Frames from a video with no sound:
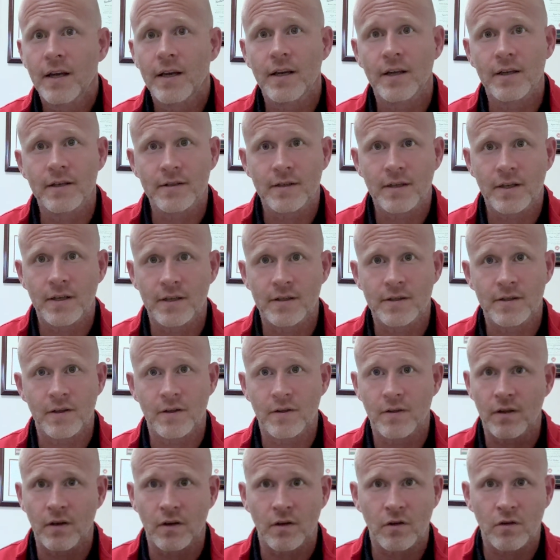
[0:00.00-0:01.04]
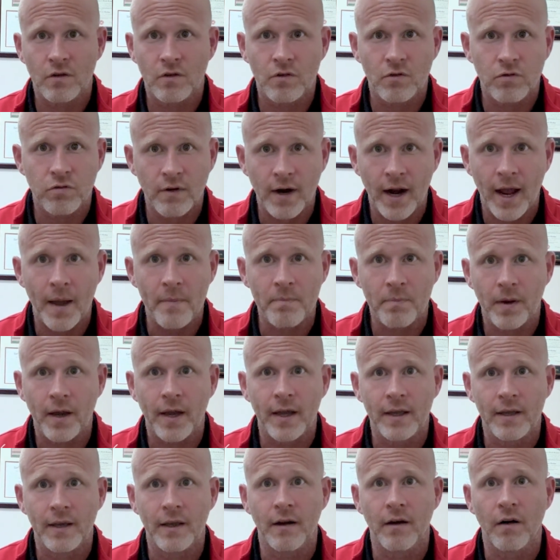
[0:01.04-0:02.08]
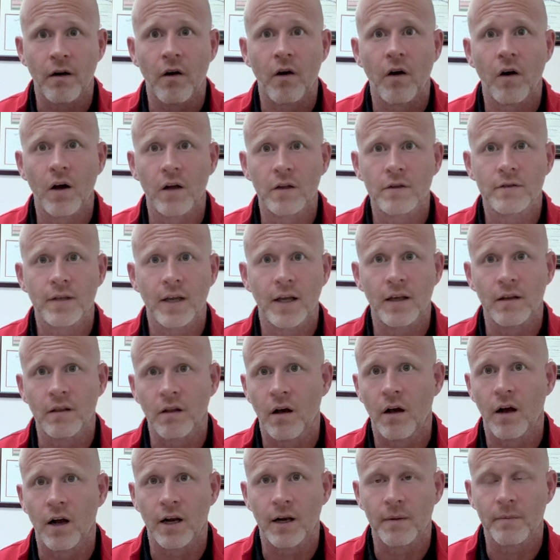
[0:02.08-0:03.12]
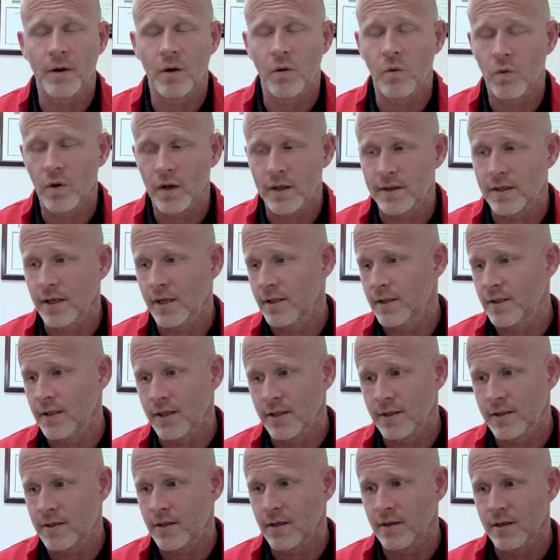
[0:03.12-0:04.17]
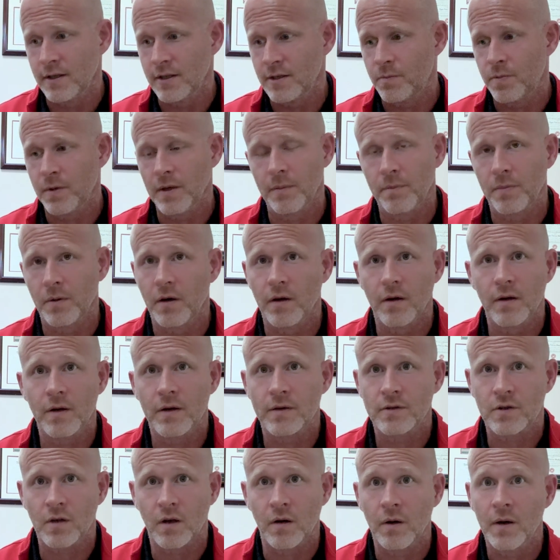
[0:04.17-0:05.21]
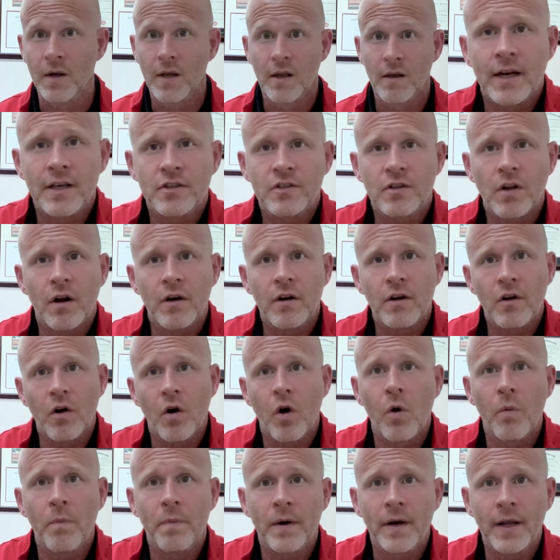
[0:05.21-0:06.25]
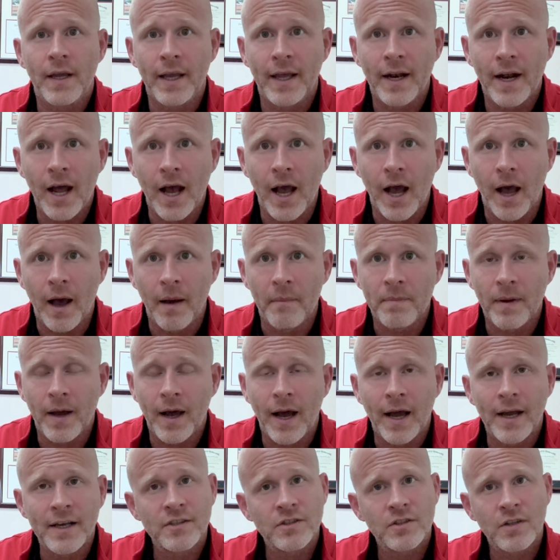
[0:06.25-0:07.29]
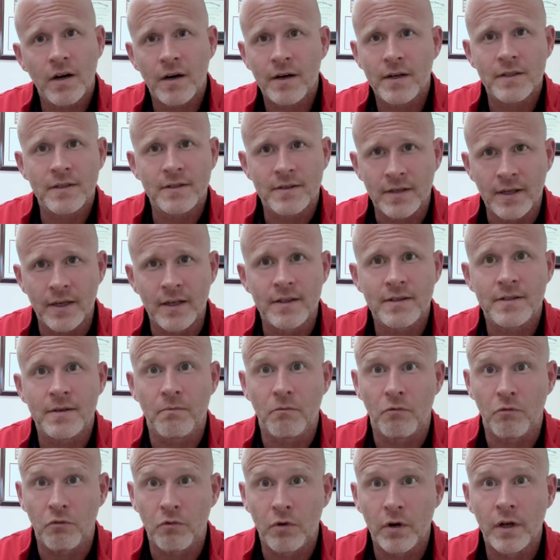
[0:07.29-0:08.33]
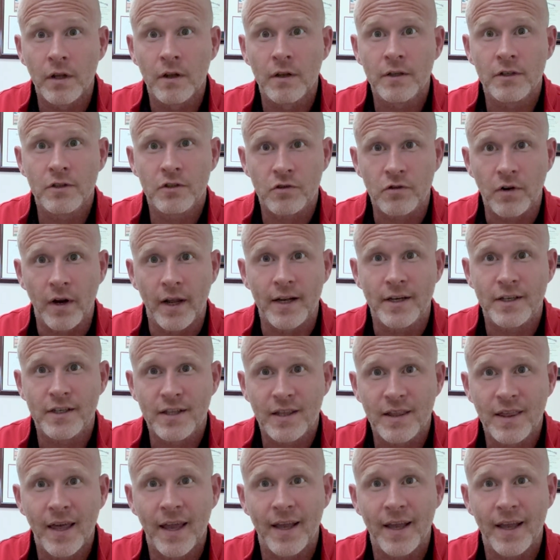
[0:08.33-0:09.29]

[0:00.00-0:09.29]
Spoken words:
is because of the crap I hear all day long about what they did to these people. So, and I started opening it up. I started seeing some really strange